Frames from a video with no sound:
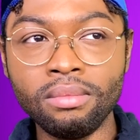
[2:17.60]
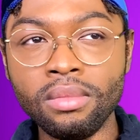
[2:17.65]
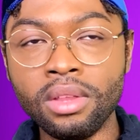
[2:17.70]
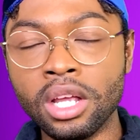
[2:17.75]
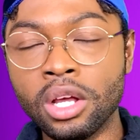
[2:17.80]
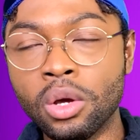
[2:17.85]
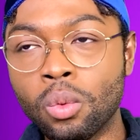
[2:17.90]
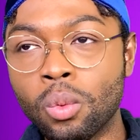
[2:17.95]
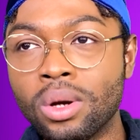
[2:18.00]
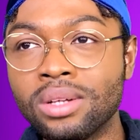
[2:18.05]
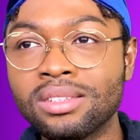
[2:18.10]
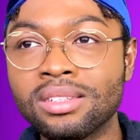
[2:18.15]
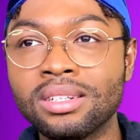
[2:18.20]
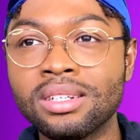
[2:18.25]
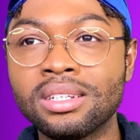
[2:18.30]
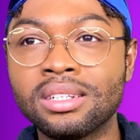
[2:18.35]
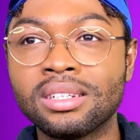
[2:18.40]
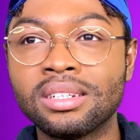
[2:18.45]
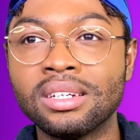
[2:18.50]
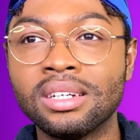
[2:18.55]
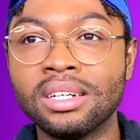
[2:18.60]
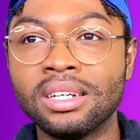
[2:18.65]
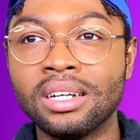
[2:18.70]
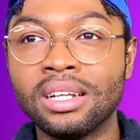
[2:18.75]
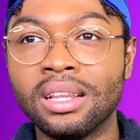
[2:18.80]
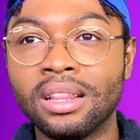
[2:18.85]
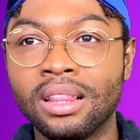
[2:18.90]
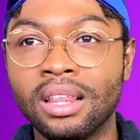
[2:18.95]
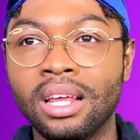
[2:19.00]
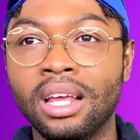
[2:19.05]
It wasn't
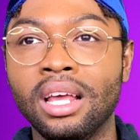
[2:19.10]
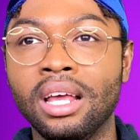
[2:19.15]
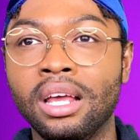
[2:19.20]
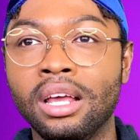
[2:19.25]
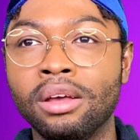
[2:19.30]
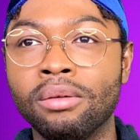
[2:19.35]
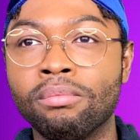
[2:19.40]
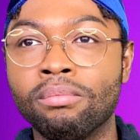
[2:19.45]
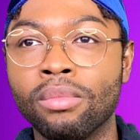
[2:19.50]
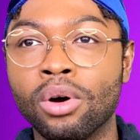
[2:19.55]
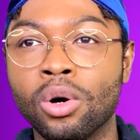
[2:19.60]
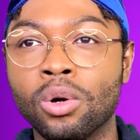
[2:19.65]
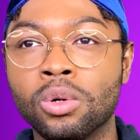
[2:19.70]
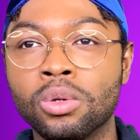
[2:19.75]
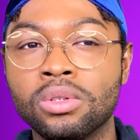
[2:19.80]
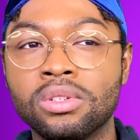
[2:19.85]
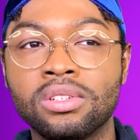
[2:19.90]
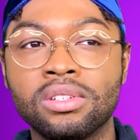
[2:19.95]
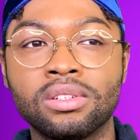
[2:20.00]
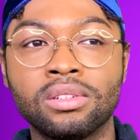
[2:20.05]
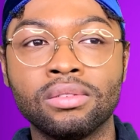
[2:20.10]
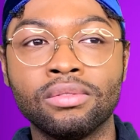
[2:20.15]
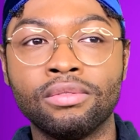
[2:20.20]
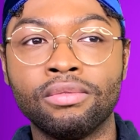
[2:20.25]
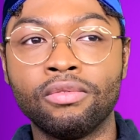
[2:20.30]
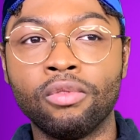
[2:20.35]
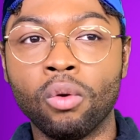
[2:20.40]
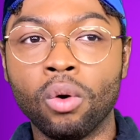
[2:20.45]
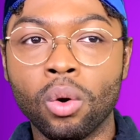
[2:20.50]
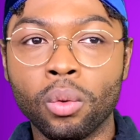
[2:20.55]
the most
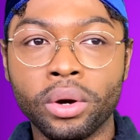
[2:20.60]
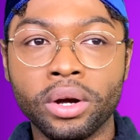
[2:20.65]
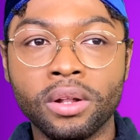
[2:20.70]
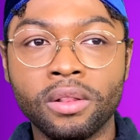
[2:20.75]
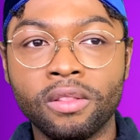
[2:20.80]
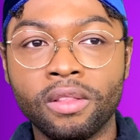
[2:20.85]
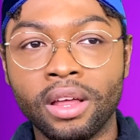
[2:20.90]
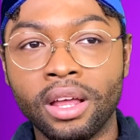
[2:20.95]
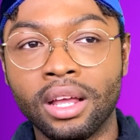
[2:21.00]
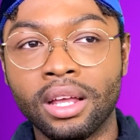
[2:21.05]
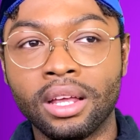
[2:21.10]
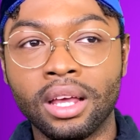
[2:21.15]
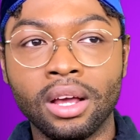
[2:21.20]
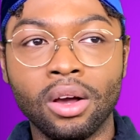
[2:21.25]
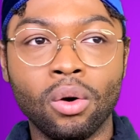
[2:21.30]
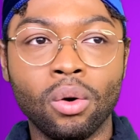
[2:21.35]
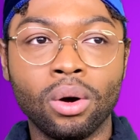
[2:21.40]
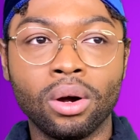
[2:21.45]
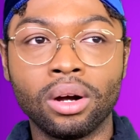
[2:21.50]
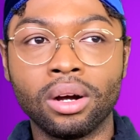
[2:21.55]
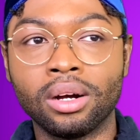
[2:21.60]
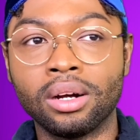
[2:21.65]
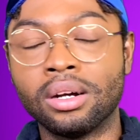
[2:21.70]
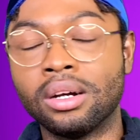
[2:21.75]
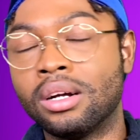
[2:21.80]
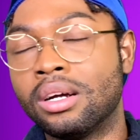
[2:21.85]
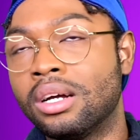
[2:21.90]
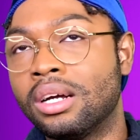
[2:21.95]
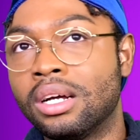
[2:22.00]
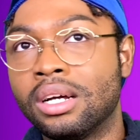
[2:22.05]
forward thinking or
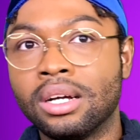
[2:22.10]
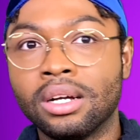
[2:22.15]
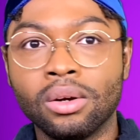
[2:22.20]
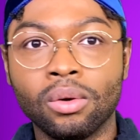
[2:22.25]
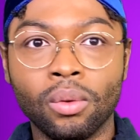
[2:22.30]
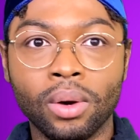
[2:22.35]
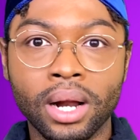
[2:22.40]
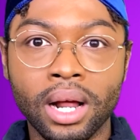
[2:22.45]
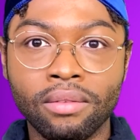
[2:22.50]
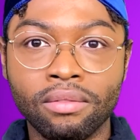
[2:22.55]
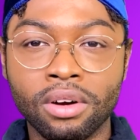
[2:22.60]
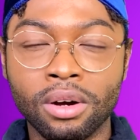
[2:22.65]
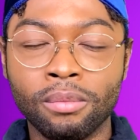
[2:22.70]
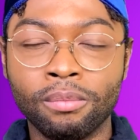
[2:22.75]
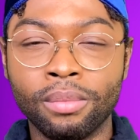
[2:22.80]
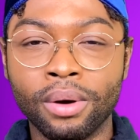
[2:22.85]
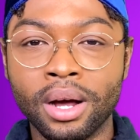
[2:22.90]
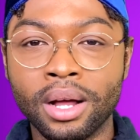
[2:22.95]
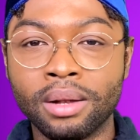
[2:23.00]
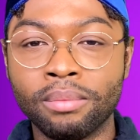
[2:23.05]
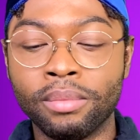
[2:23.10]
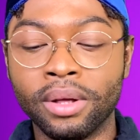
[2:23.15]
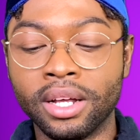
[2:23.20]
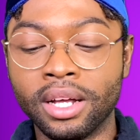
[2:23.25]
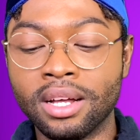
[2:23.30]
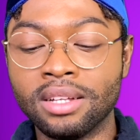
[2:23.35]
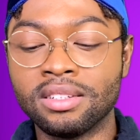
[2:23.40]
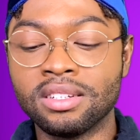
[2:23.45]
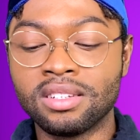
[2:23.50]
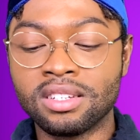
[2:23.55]
whatever, but
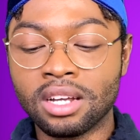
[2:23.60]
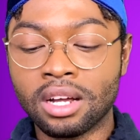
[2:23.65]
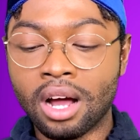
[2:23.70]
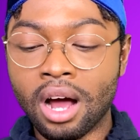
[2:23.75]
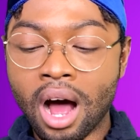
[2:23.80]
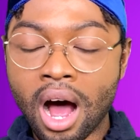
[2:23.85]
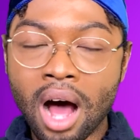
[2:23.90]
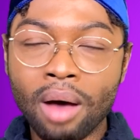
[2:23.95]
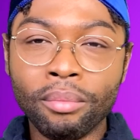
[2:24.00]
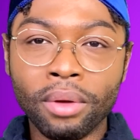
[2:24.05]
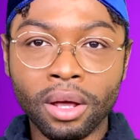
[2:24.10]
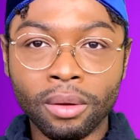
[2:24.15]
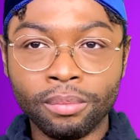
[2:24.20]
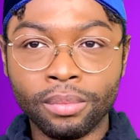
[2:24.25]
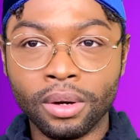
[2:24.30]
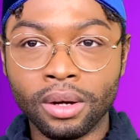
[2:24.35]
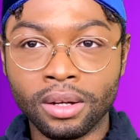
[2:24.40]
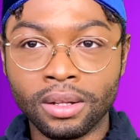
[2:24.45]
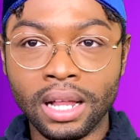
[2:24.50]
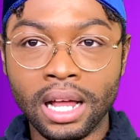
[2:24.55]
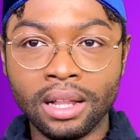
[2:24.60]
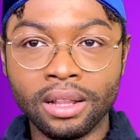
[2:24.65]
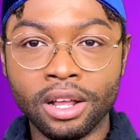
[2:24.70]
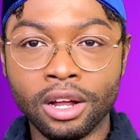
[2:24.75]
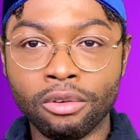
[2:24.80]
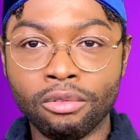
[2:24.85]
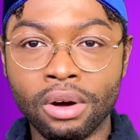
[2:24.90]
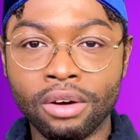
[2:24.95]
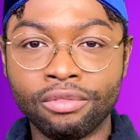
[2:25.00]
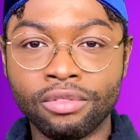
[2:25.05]
because it's a comic book that
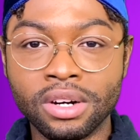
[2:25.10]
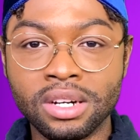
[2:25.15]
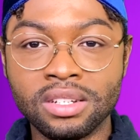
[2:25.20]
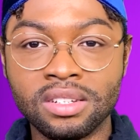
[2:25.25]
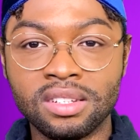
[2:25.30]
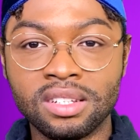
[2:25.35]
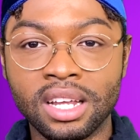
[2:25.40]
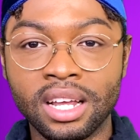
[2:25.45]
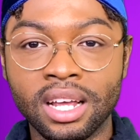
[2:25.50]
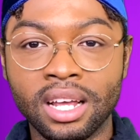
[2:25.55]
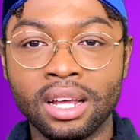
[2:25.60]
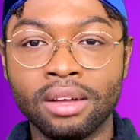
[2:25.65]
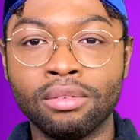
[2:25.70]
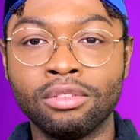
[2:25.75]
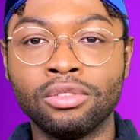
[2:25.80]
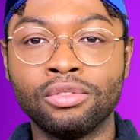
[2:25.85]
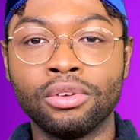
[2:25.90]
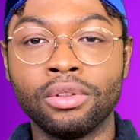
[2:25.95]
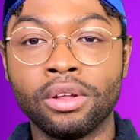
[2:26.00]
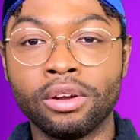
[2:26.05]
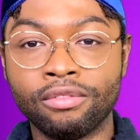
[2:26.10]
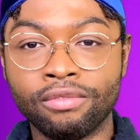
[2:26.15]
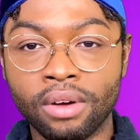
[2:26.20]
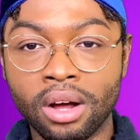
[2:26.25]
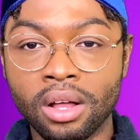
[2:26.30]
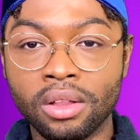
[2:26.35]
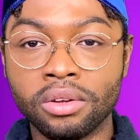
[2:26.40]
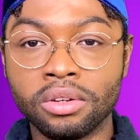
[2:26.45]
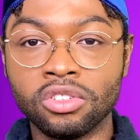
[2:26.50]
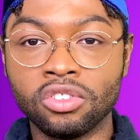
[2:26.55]
they're referencing for their
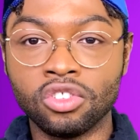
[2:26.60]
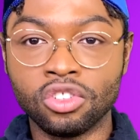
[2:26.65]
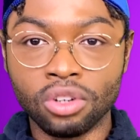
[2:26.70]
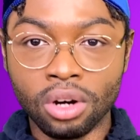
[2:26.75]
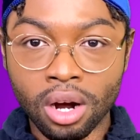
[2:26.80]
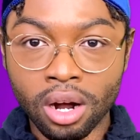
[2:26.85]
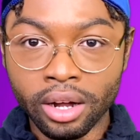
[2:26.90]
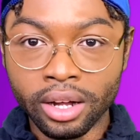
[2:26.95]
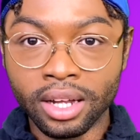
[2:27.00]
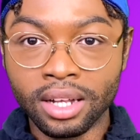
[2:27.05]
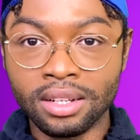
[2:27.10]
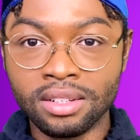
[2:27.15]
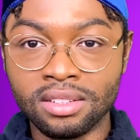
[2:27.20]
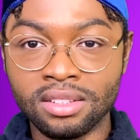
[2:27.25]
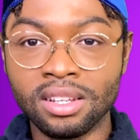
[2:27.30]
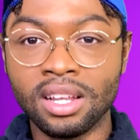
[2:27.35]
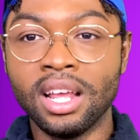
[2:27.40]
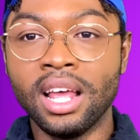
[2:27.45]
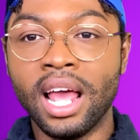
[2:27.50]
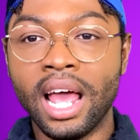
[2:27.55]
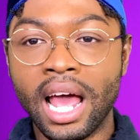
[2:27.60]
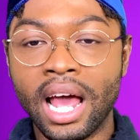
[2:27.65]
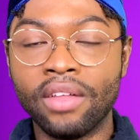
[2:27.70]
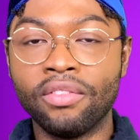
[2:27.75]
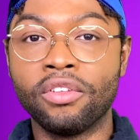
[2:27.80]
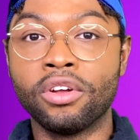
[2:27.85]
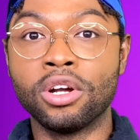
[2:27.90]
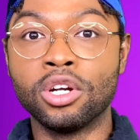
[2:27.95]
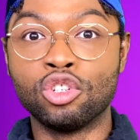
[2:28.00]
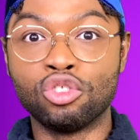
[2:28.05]
father's drawings and
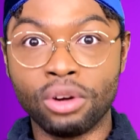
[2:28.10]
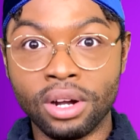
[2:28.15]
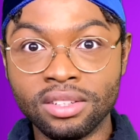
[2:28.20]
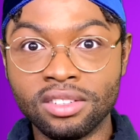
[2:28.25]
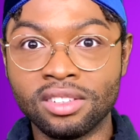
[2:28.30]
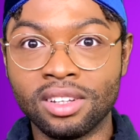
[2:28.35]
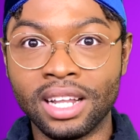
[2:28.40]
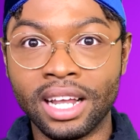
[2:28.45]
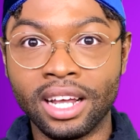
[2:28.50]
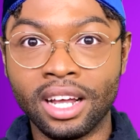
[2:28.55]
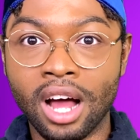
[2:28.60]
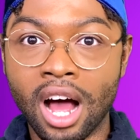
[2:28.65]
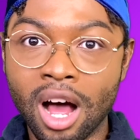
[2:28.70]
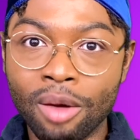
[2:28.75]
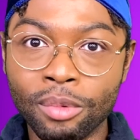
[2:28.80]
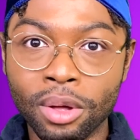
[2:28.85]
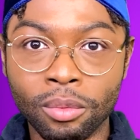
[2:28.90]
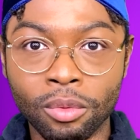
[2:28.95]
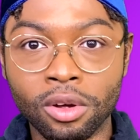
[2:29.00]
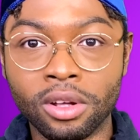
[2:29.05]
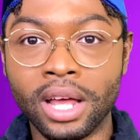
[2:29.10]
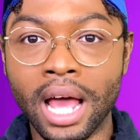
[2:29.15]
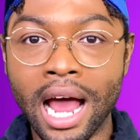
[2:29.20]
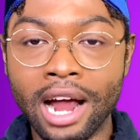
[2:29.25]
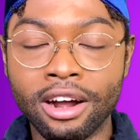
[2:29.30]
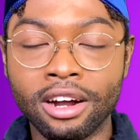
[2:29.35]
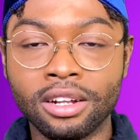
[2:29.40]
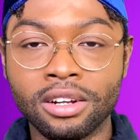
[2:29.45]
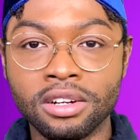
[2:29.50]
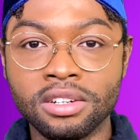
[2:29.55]
they're dressed like comic book
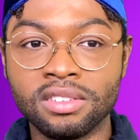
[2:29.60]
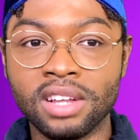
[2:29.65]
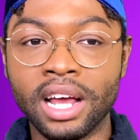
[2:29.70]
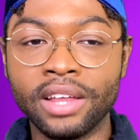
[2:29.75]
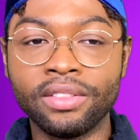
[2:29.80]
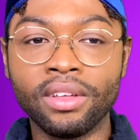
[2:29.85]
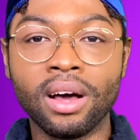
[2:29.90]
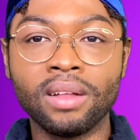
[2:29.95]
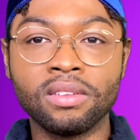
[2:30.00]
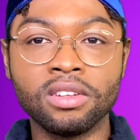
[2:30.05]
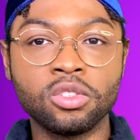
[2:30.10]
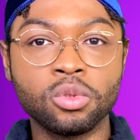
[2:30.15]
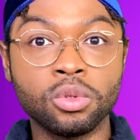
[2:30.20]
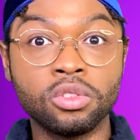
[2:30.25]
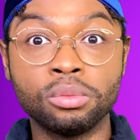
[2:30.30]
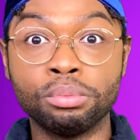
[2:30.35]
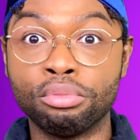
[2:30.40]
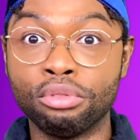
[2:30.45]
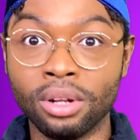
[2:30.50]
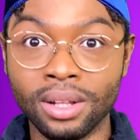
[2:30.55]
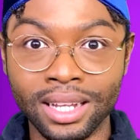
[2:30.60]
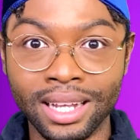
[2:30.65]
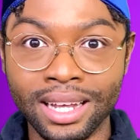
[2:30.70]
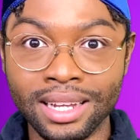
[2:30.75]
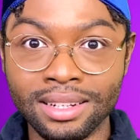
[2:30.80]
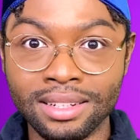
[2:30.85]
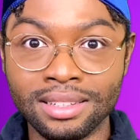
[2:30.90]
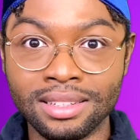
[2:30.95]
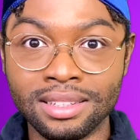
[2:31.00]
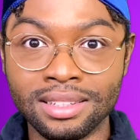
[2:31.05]
characters, I thought this was
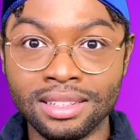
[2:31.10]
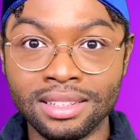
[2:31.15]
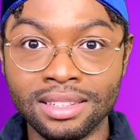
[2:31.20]
brilliant.